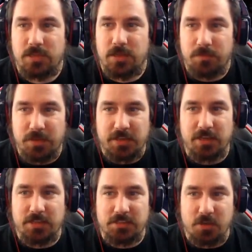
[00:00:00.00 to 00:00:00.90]

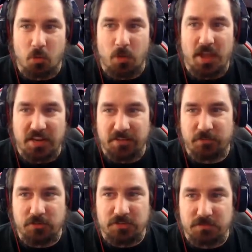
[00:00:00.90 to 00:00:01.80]
Because waiting
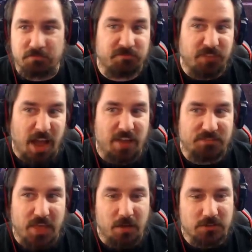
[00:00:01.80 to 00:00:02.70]
for
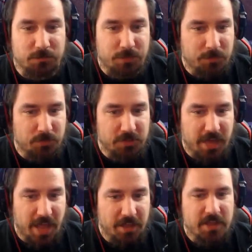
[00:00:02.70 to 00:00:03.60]
5,000 people to
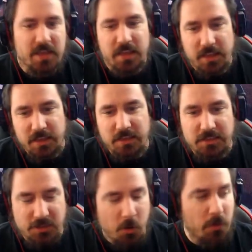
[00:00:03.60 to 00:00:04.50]
die
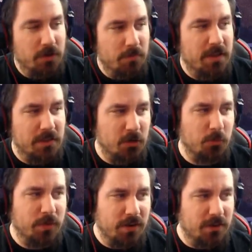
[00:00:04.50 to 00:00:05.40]
is going to be a little
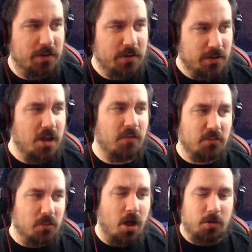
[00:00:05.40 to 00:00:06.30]
bit of a
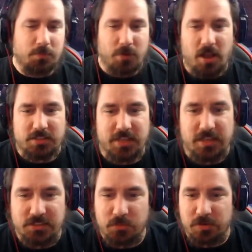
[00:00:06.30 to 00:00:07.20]
long
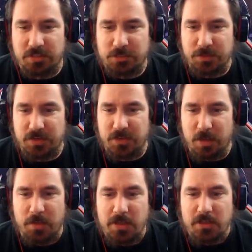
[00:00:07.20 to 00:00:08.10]
process. So we're going to speed it
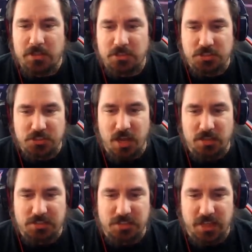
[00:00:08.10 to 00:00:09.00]
up
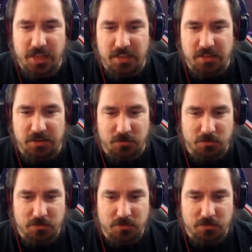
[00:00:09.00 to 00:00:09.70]
just a little.